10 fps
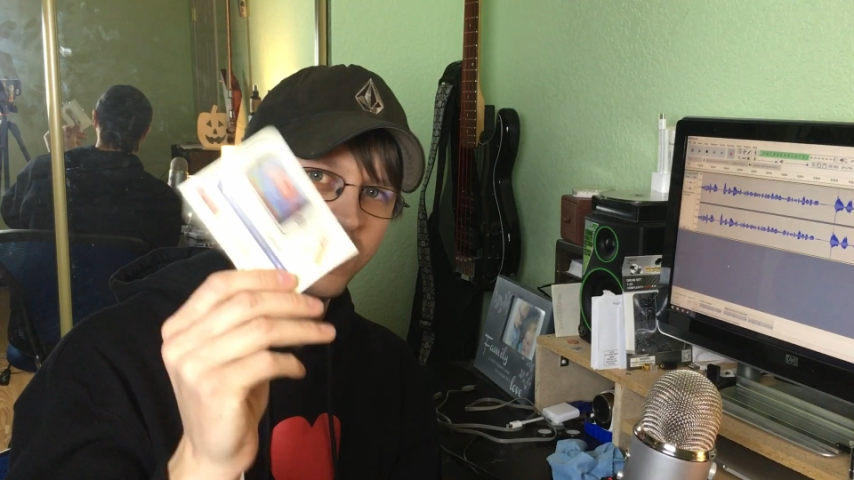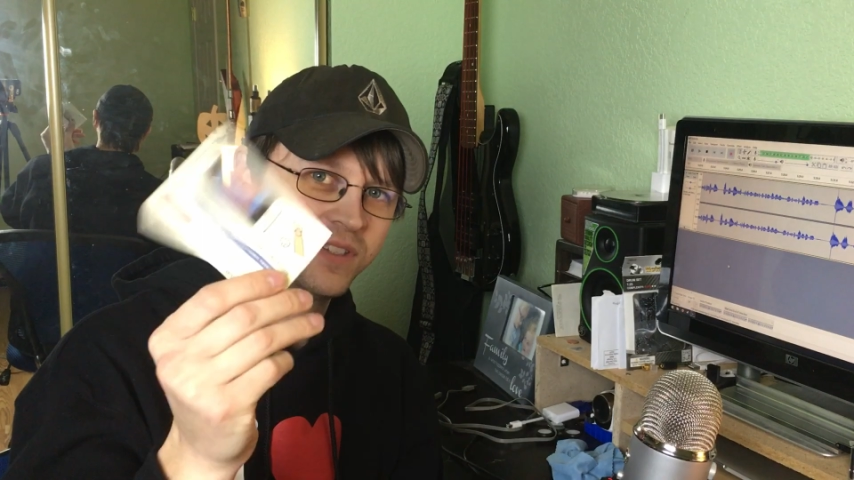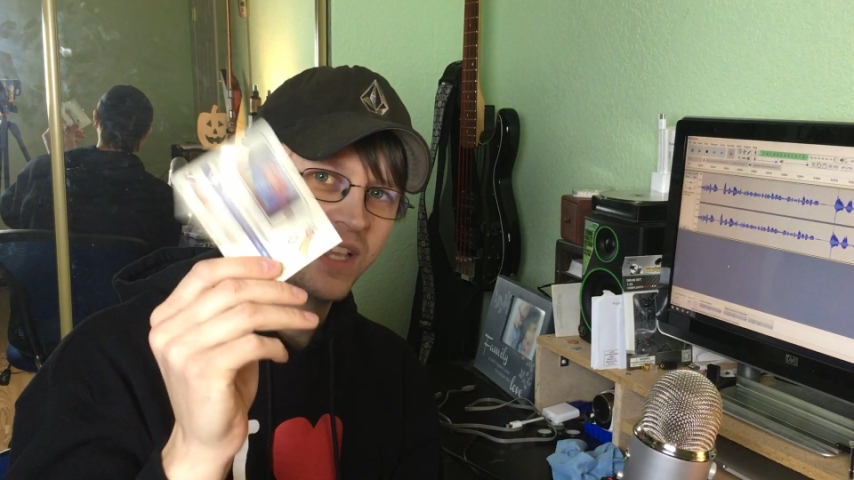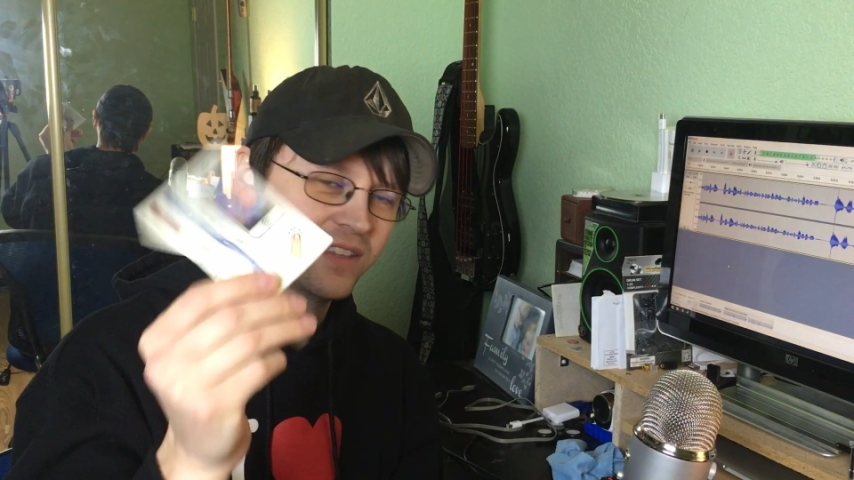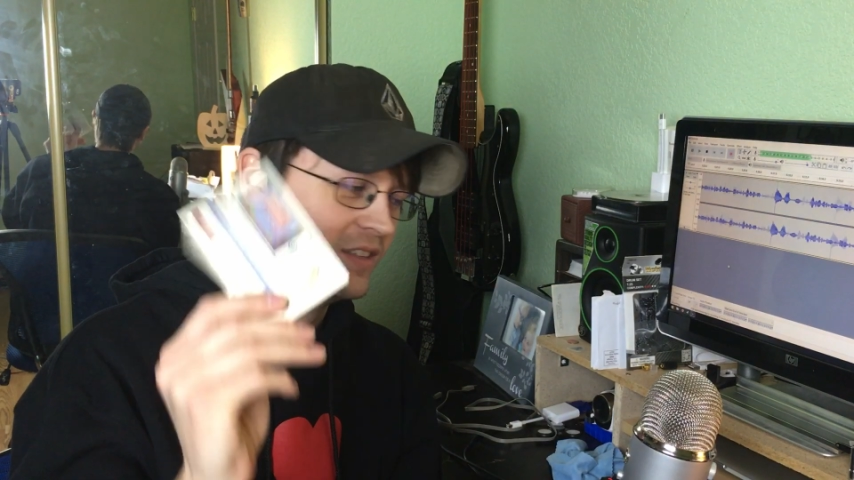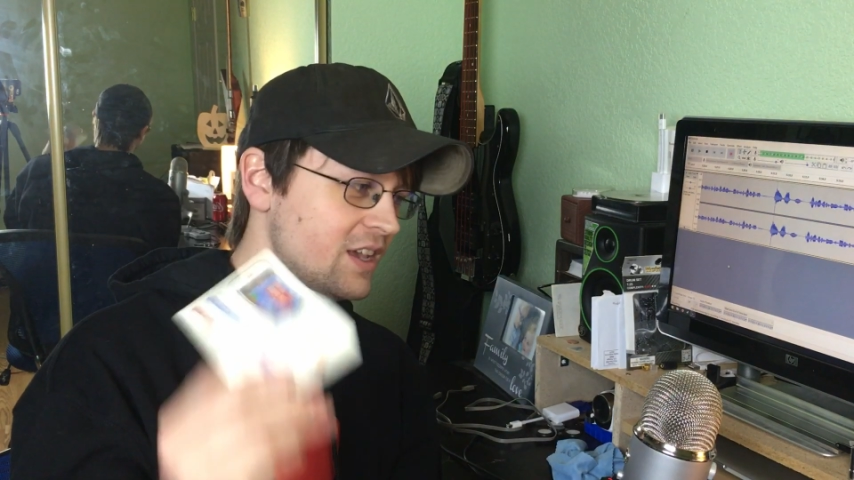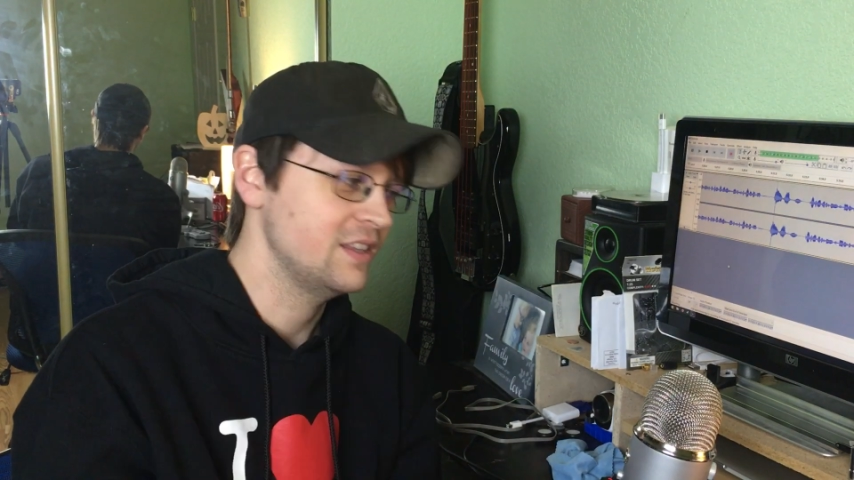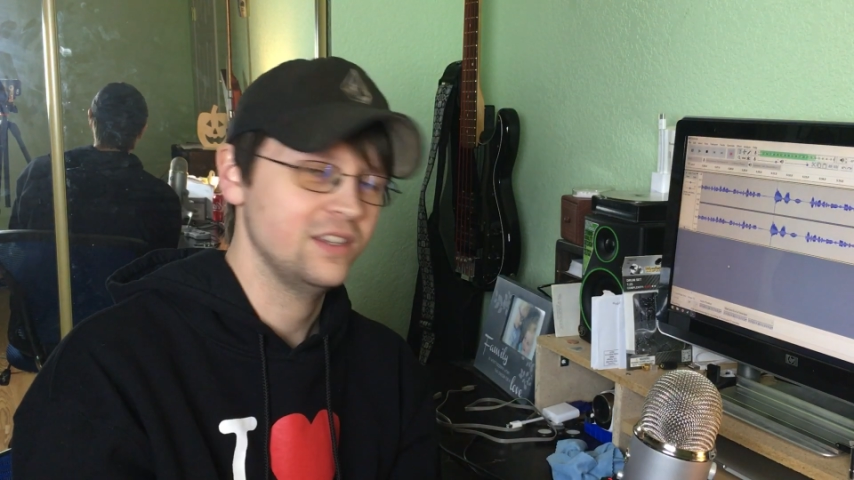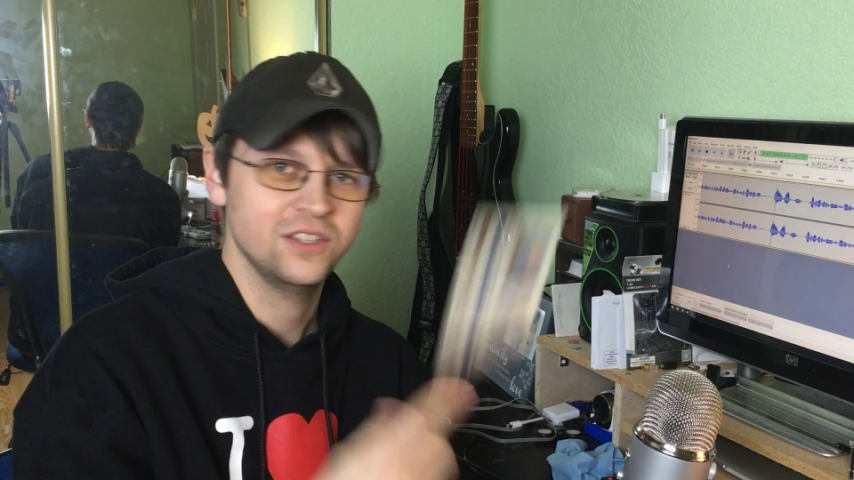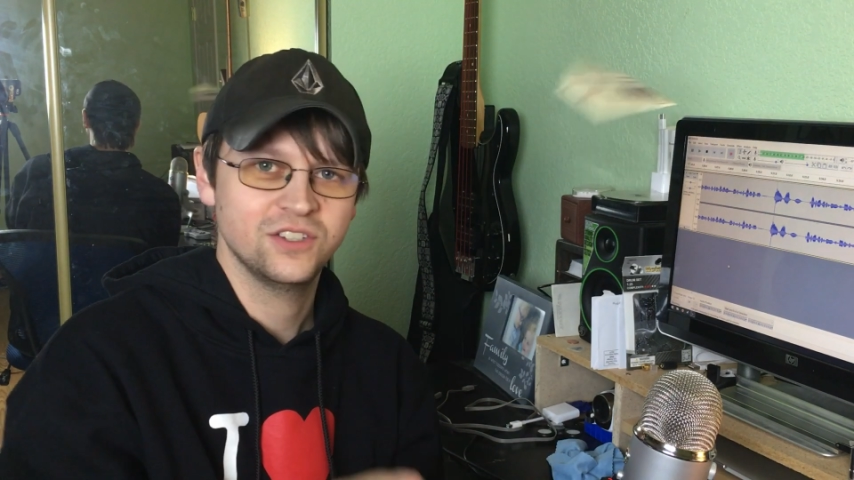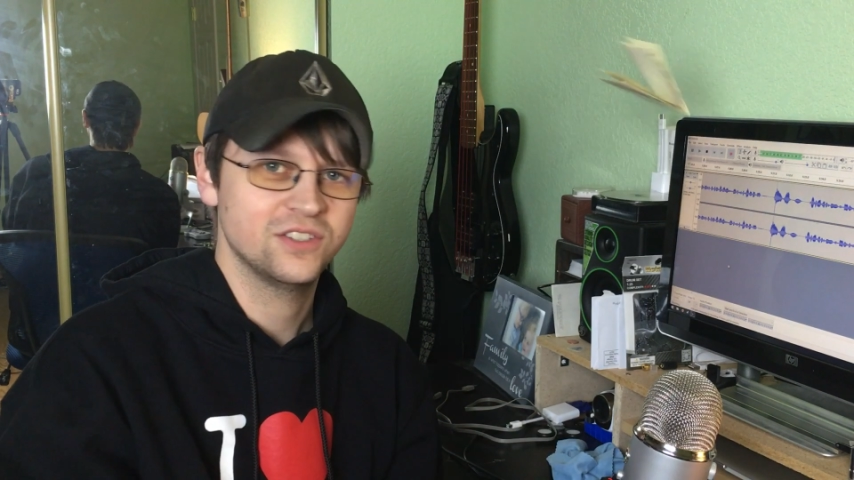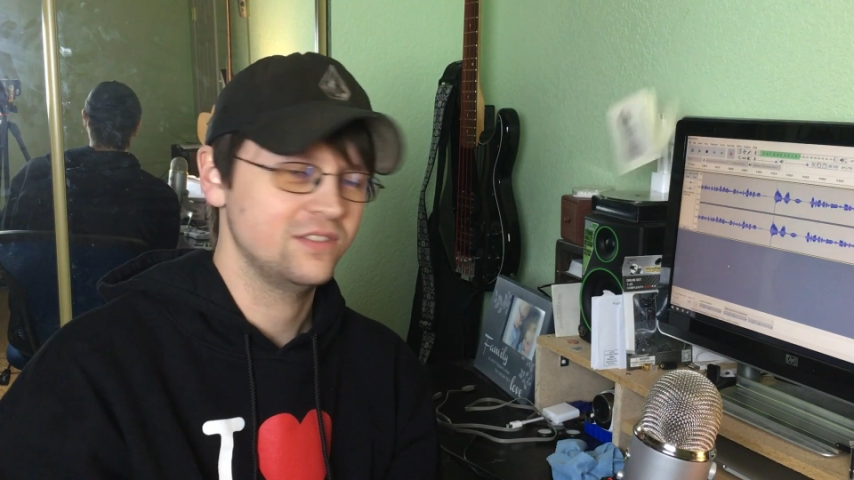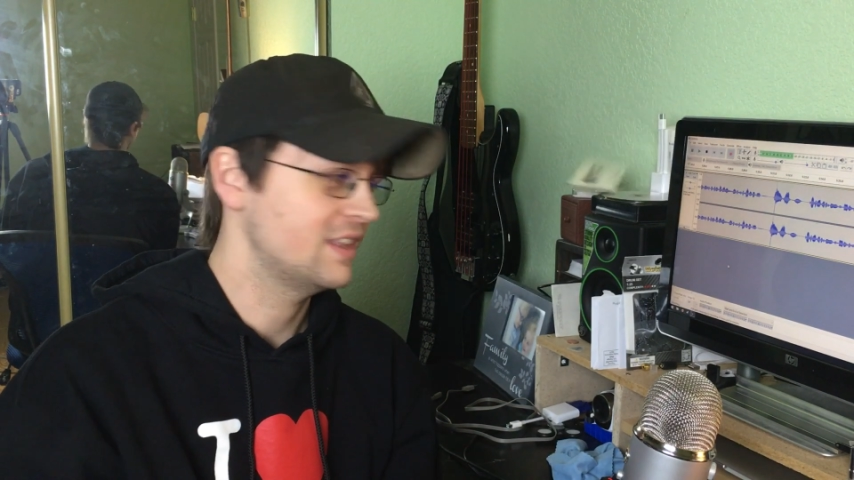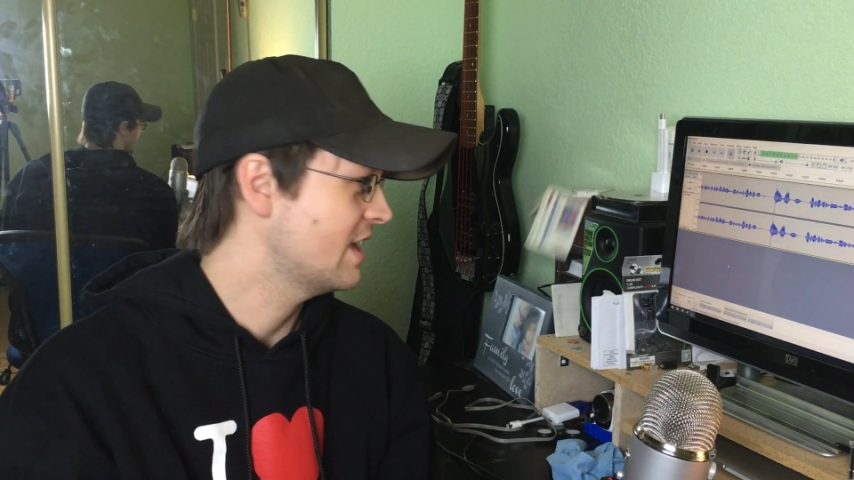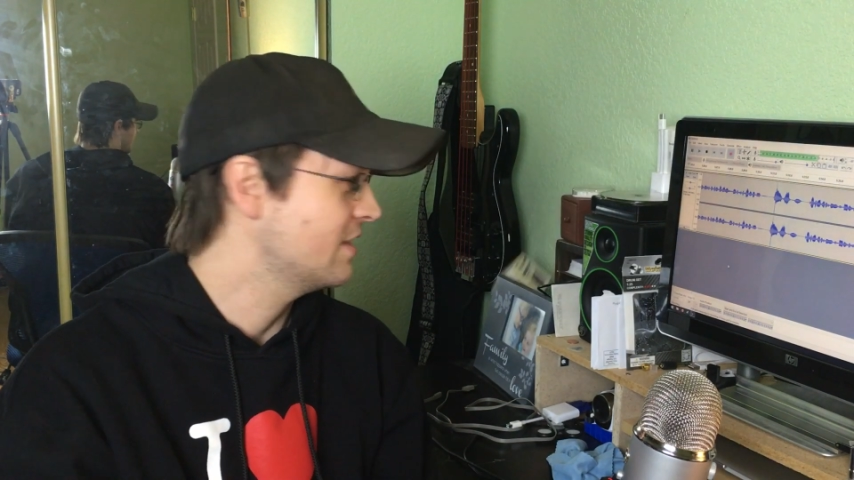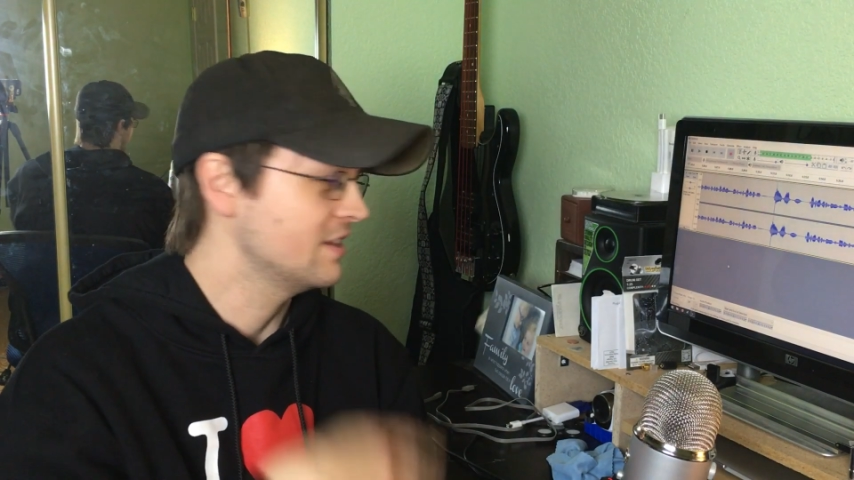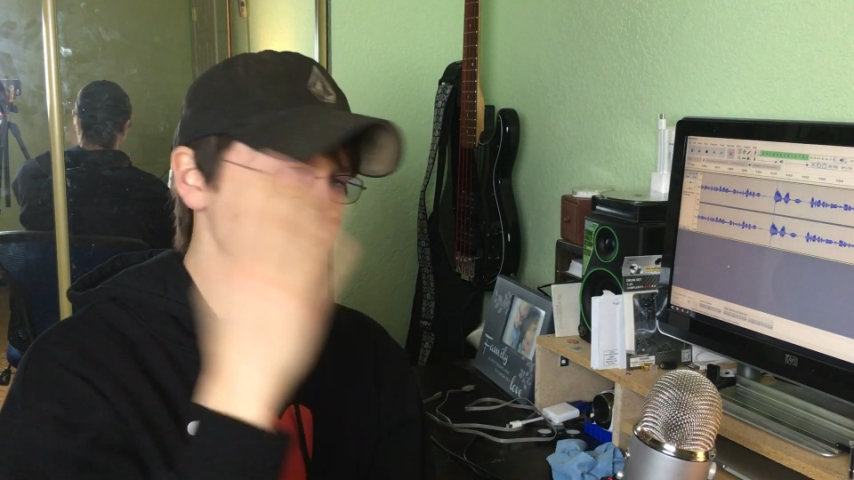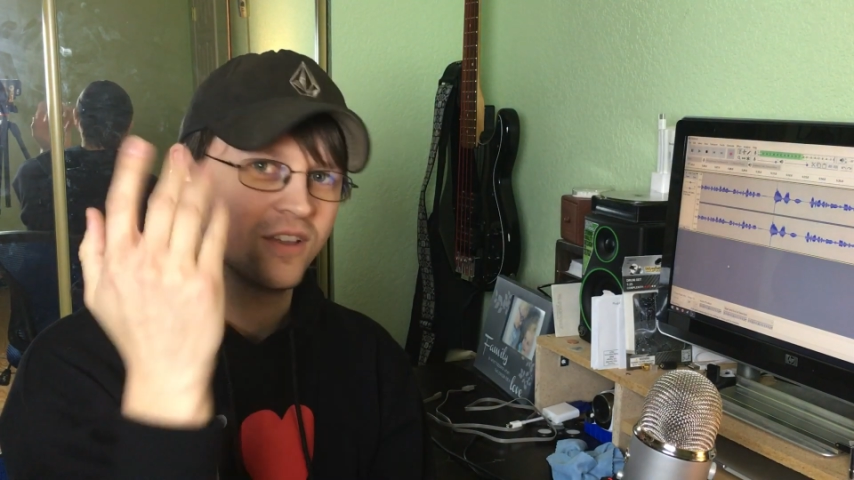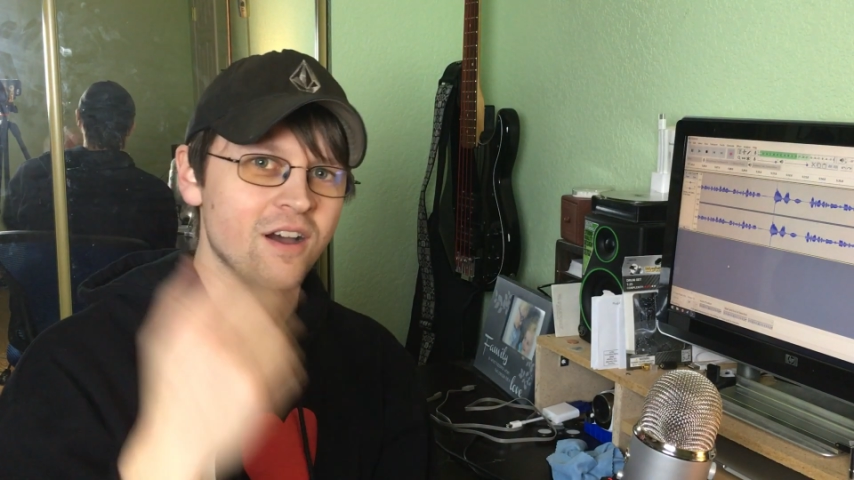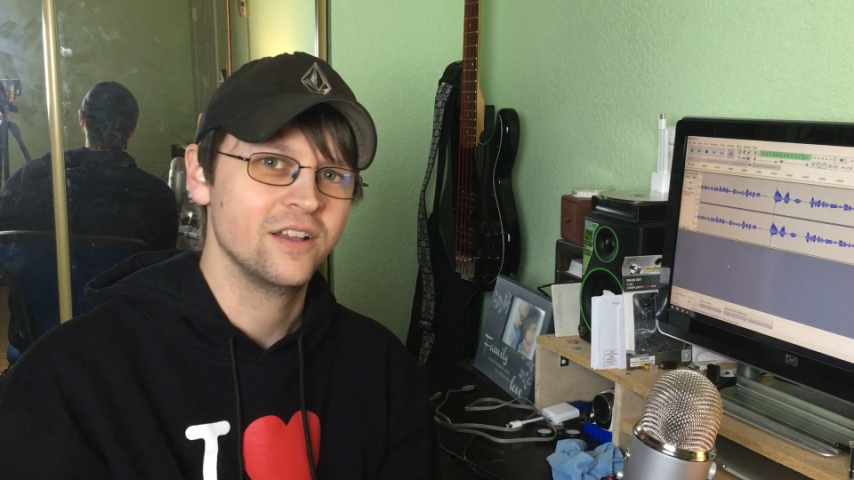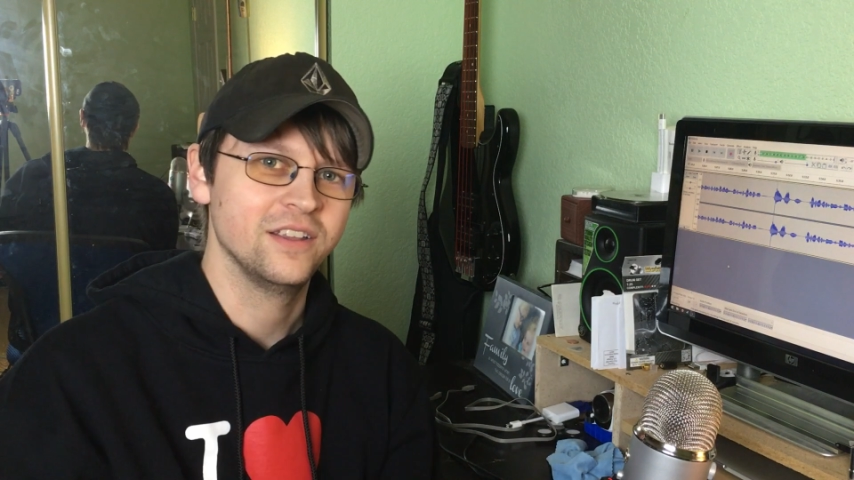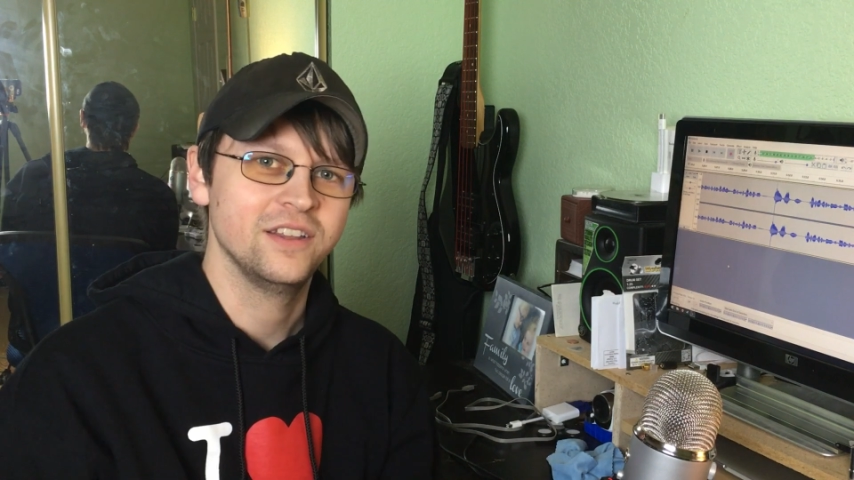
And once that's done, you can just, that thing's gone.